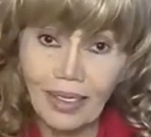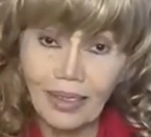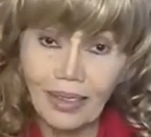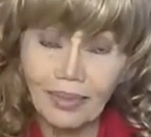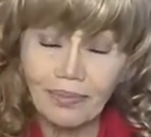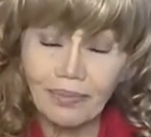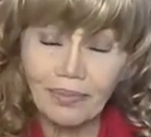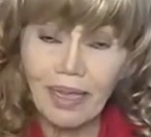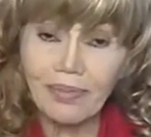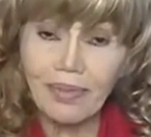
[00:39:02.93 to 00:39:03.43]

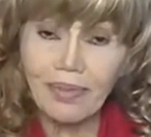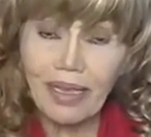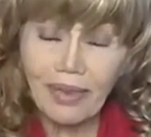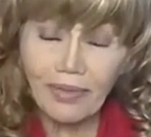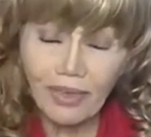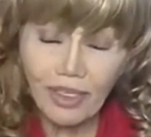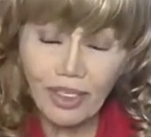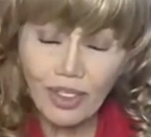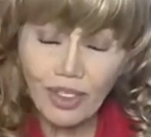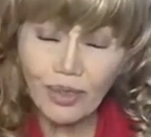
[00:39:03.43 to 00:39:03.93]
Maybe
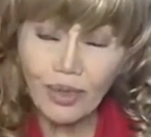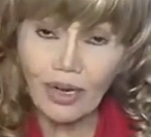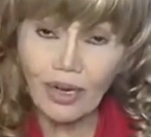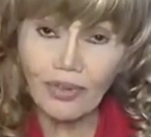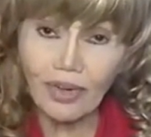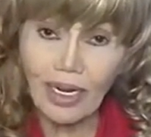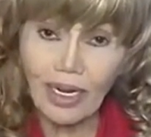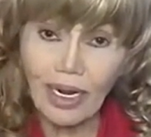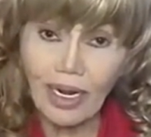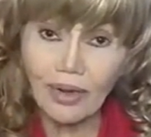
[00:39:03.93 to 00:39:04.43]
even
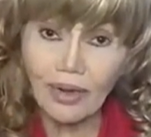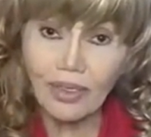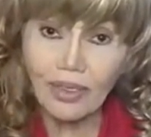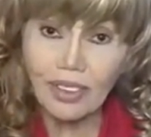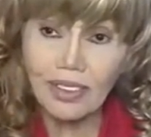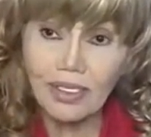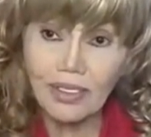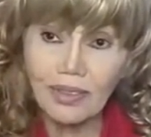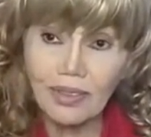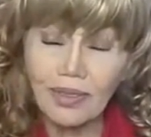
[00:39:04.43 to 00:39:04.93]
200
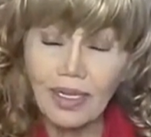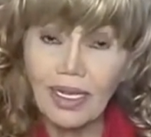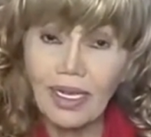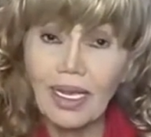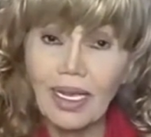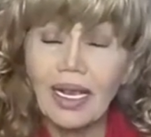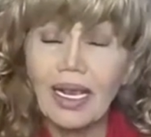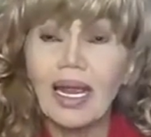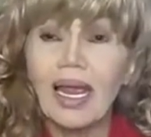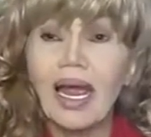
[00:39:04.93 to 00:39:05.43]
hours. Yeah.
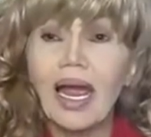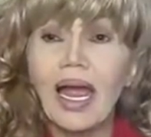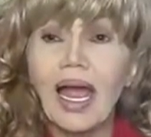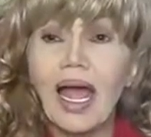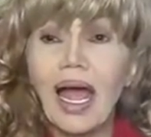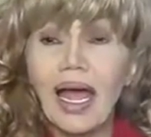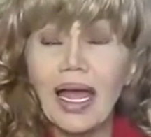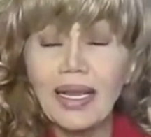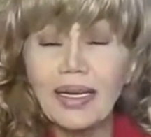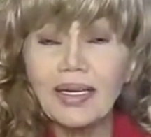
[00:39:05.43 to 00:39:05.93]

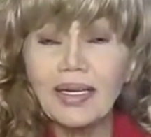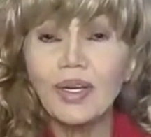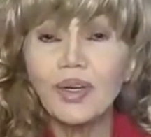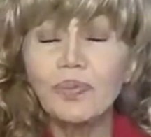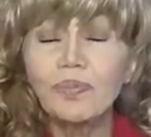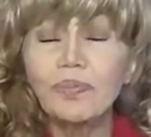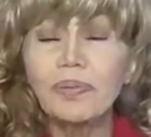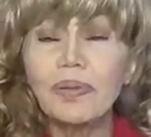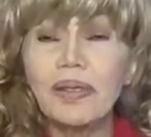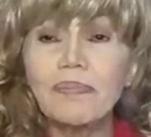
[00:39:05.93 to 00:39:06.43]
I know
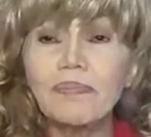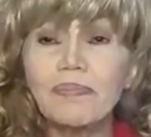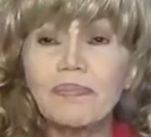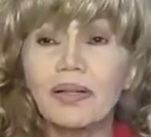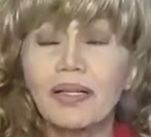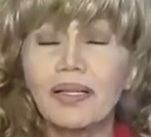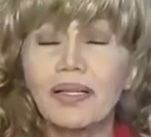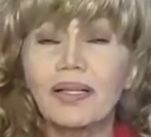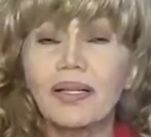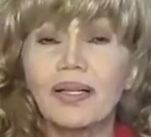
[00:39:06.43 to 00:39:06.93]

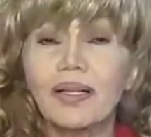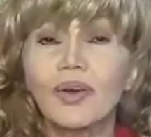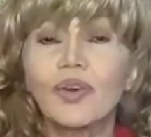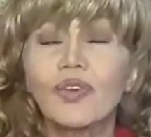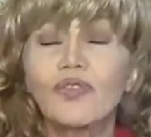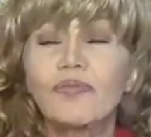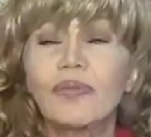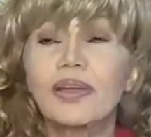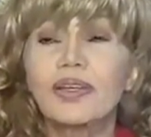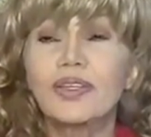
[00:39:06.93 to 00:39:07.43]
people
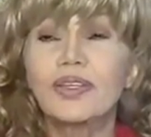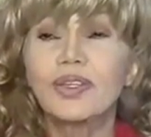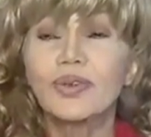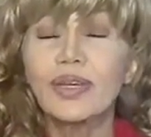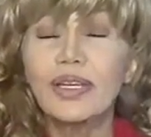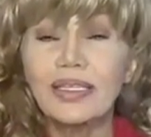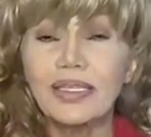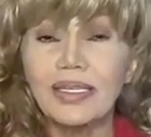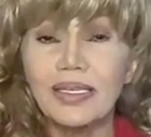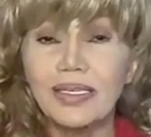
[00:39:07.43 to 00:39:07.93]
who've been
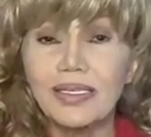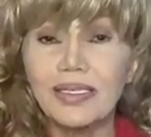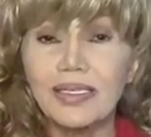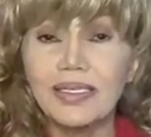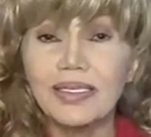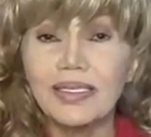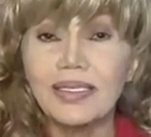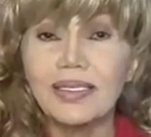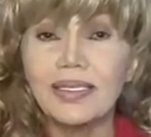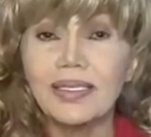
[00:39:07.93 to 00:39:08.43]
doing
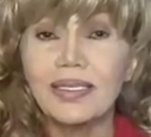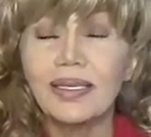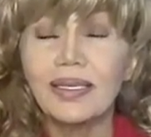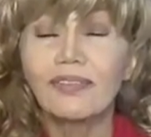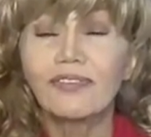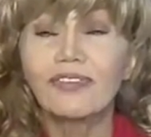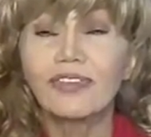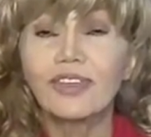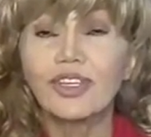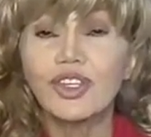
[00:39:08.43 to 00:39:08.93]
this
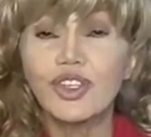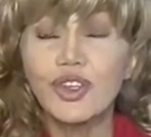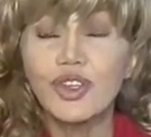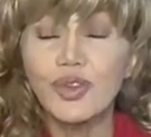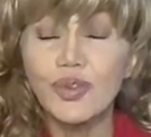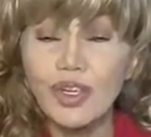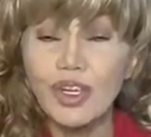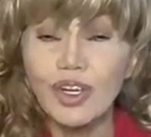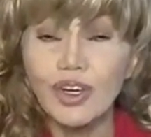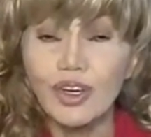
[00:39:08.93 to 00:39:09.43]
for
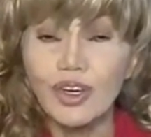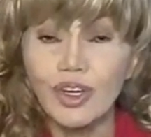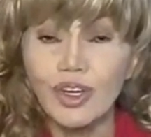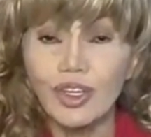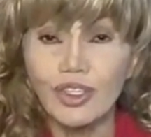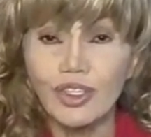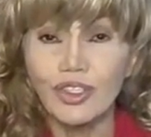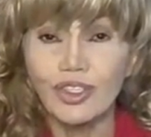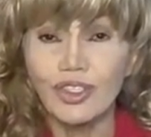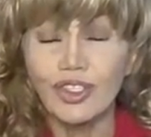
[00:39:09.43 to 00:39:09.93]
two
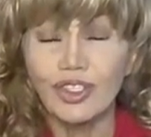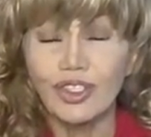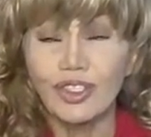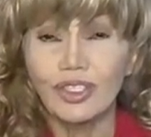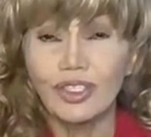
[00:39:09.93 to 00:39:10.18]
years